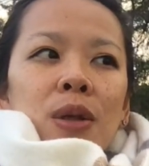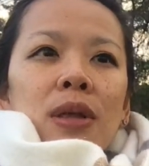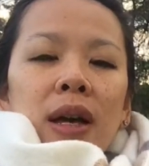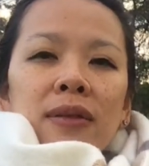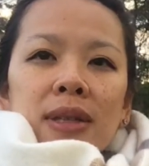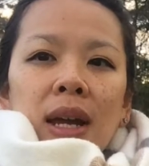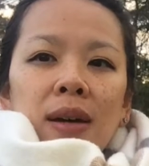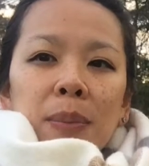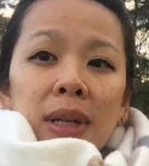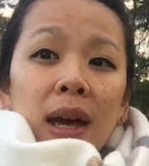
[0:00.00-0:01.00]

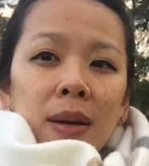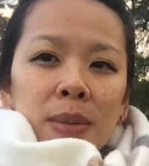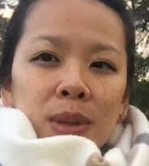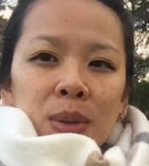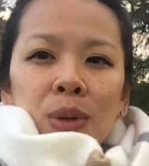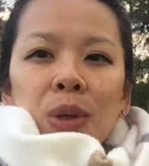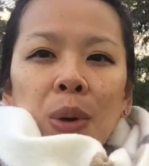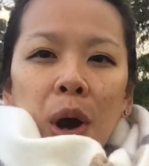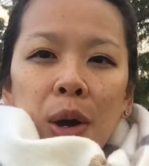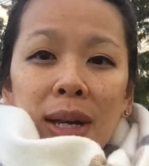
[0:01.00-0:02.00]
lifestyle, becomes who you
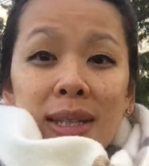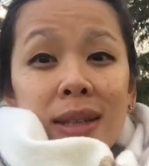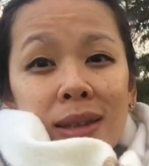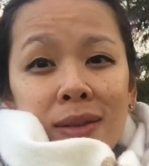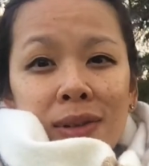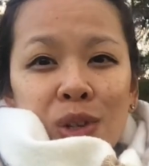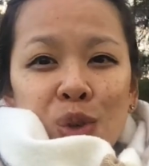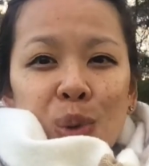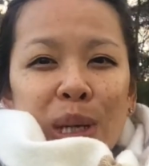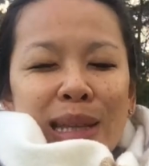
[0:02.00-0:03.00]
are as an
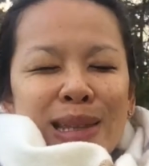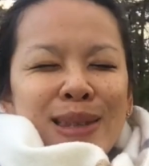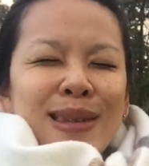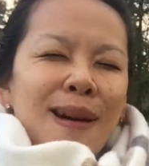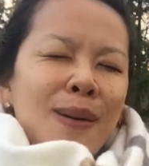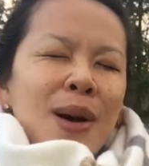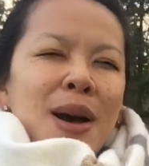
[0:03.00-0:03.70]
individual. And so